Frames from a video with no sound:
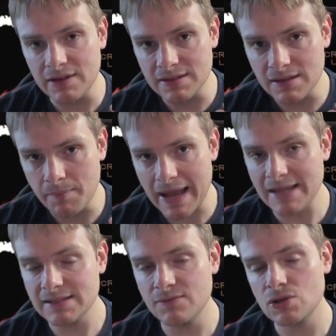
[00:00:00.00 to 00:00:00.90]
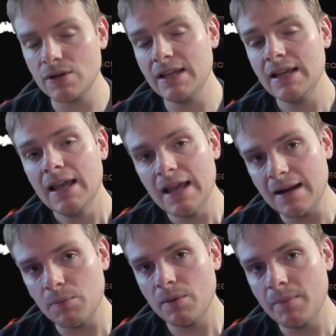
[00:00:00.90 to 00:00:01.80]
into the passive tree,
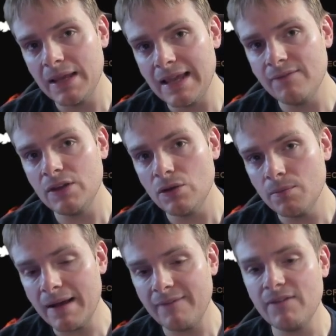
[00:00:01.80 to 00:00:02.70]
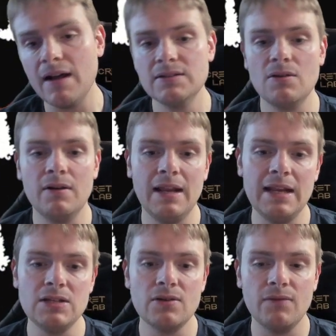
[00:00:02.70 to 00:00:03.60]
and I'm going to be giving you my thoughts on
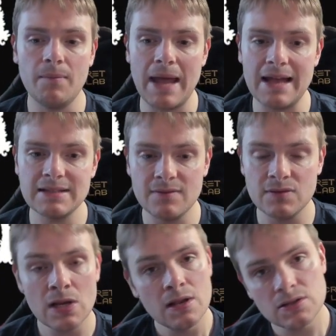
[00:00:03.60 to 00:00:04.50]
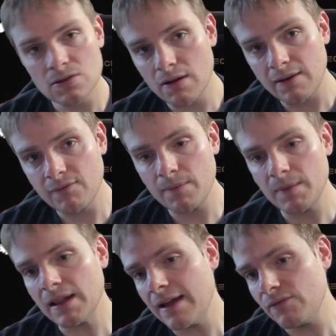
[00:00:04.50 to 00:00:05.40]
each of the passives, starting from
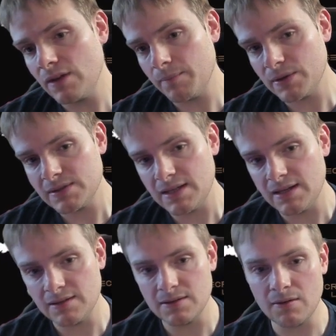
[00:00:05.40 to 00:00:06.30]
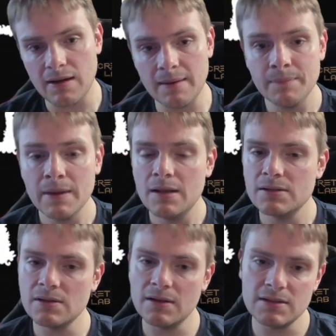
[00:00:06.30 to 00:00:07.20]
the left and proceeding to the right.
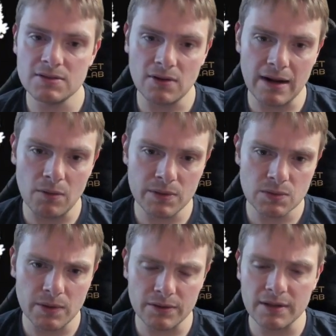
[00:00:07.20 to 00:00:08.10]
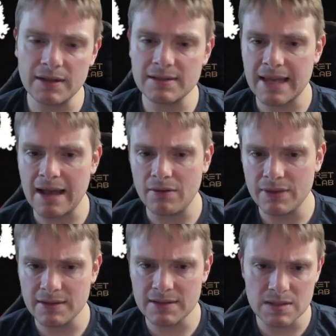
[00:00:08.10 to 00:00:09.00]
So let's start out with Wilderness
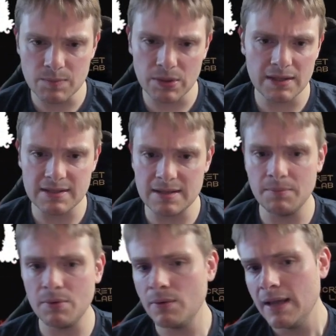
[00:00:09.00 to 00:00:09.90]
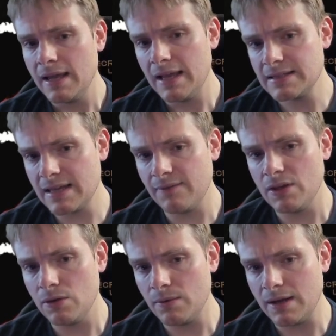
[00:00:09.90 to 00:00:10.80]
Scout. This is pretty simple. It's
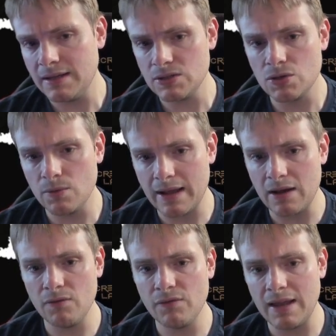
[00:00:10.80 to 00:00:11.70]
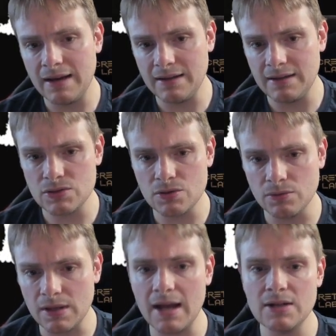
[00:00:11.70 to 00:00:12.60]
giving you additional health and
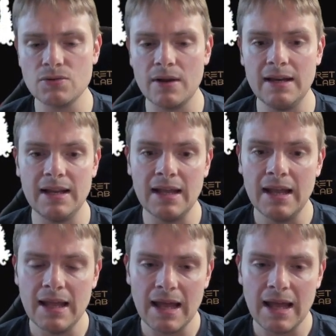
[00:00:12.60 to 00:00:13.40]
additional dodge rating.